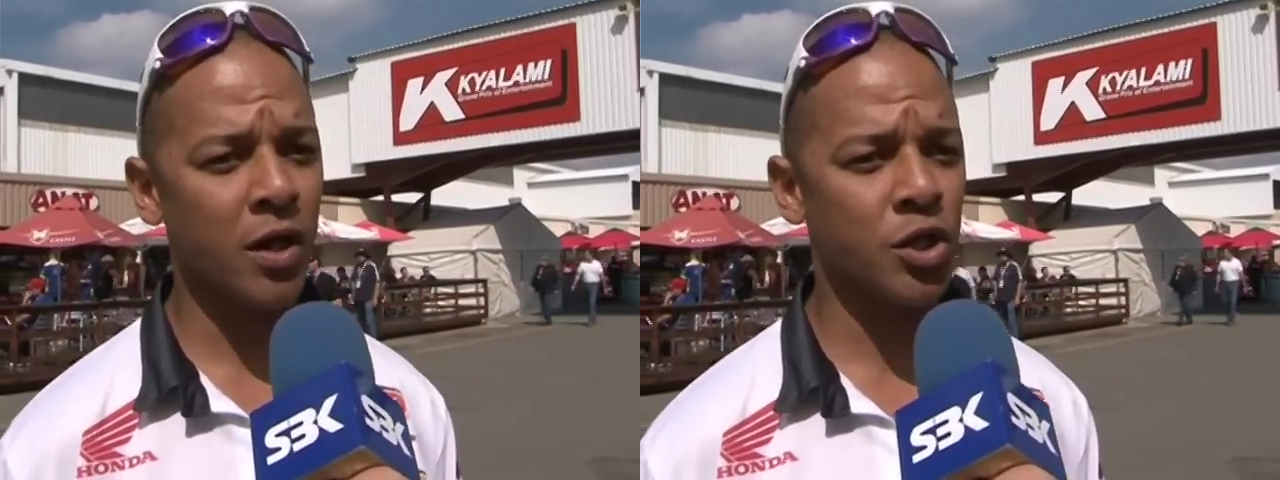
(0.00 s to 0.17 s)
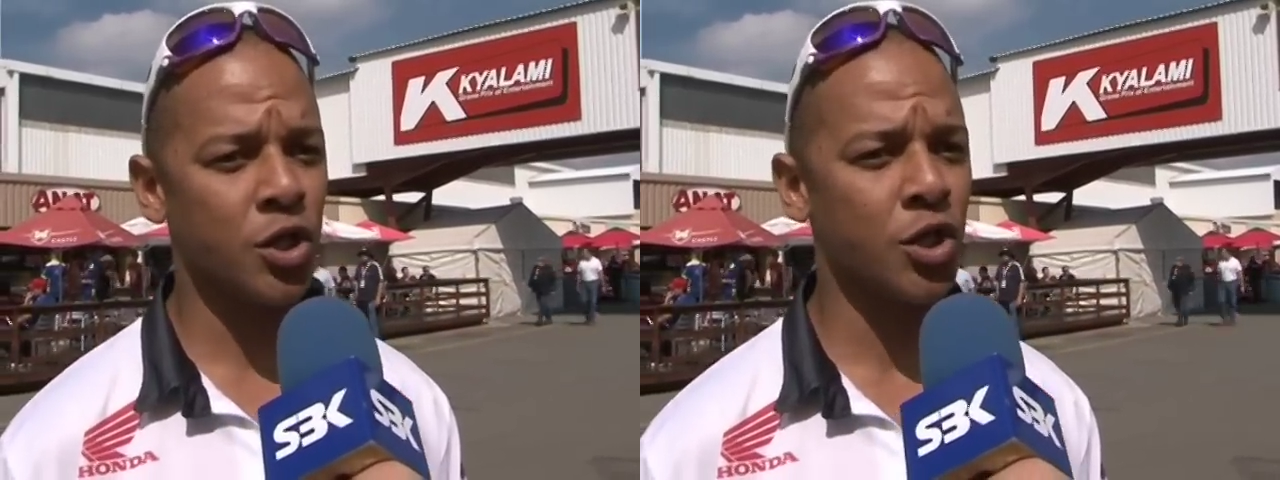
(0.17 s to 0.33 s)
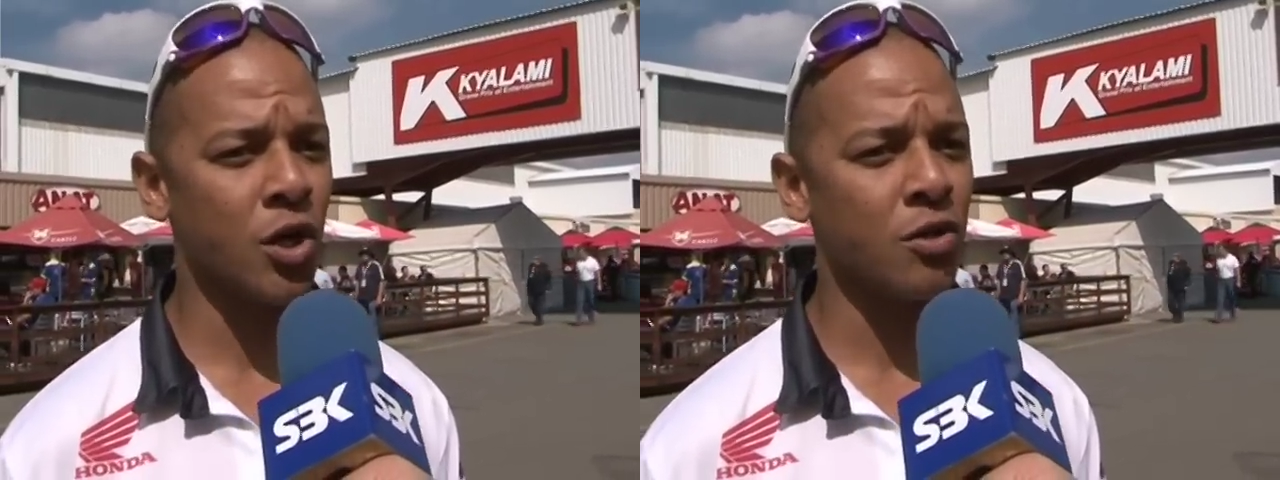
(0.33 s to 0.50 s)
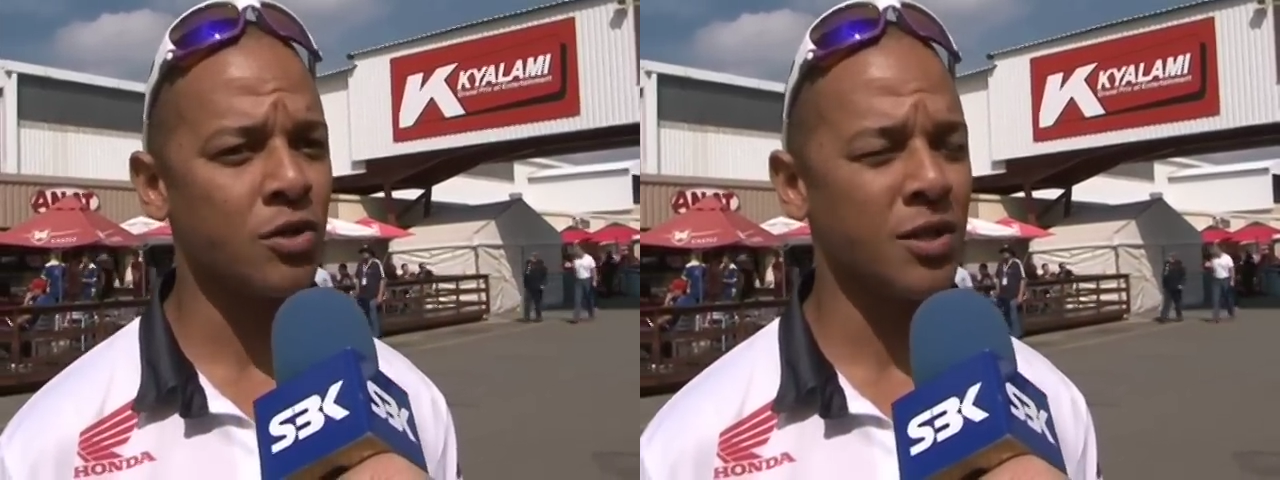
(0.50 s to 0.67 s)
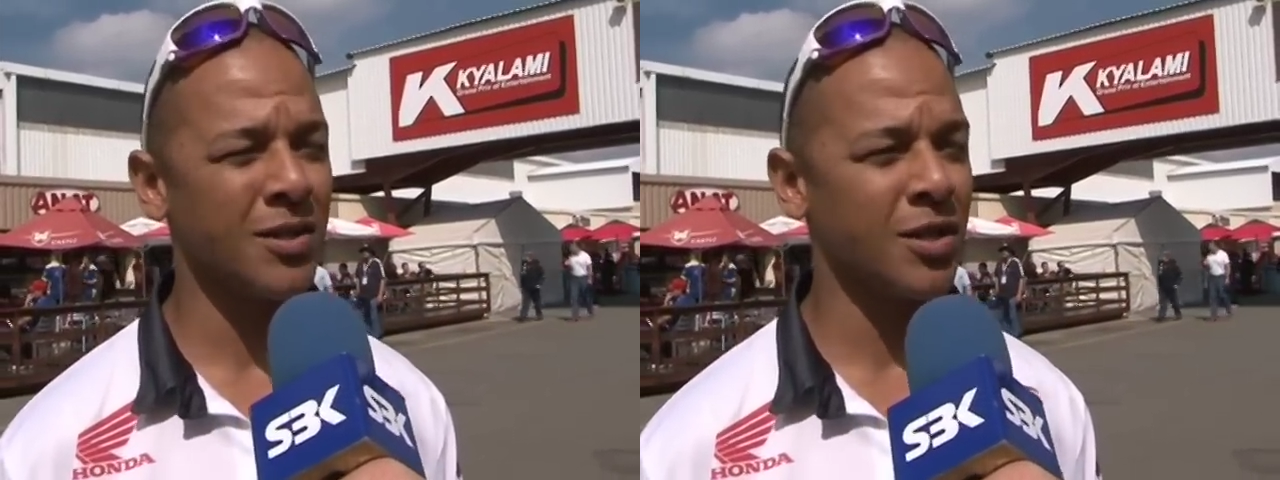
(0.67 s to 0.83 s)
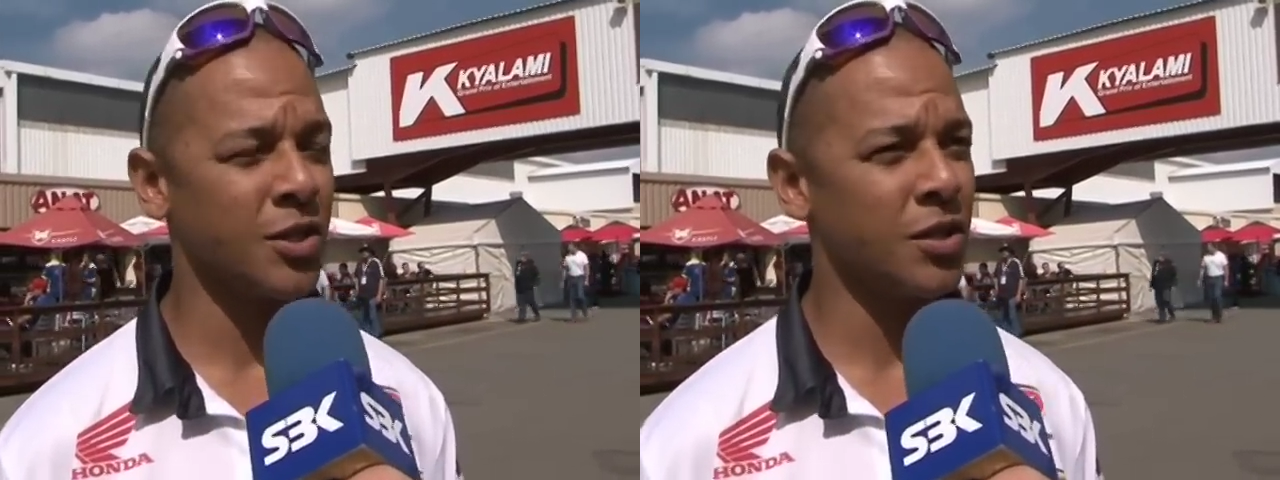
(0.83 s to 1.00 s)
It just shows
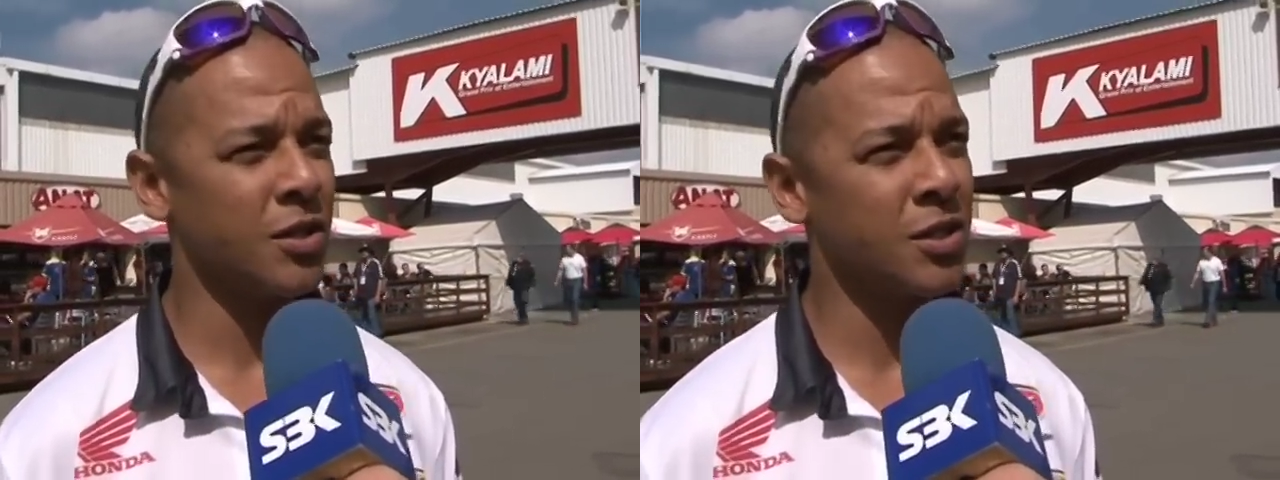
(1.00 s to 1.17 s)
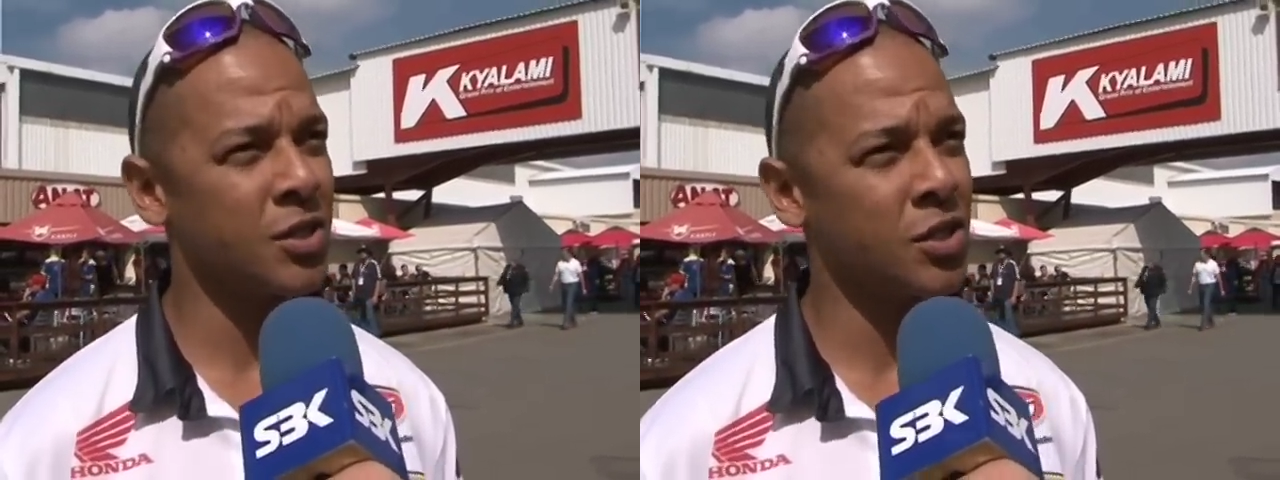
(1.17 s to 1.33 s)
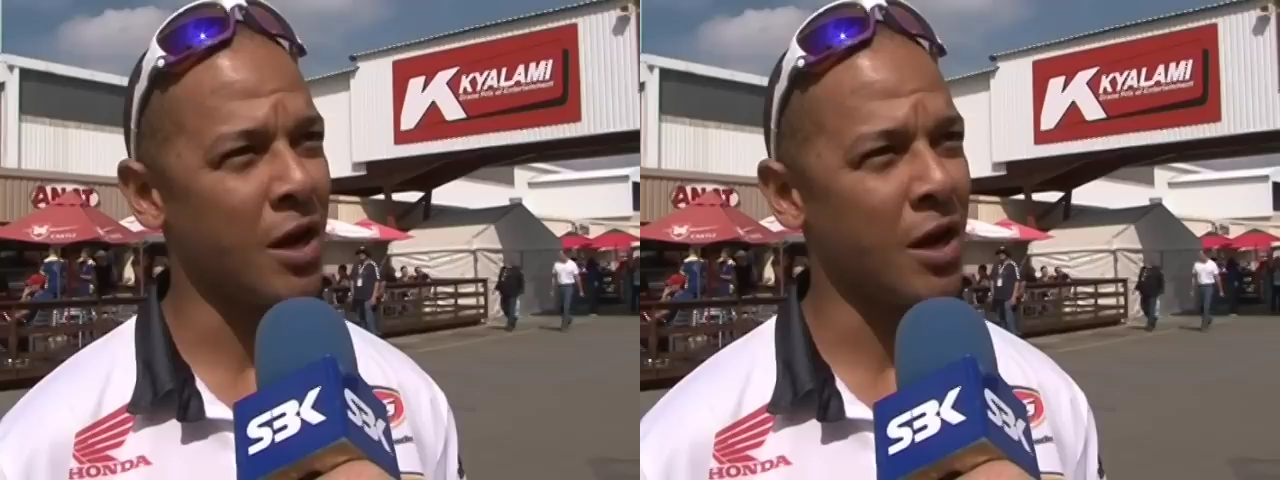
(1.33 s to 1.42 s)
that this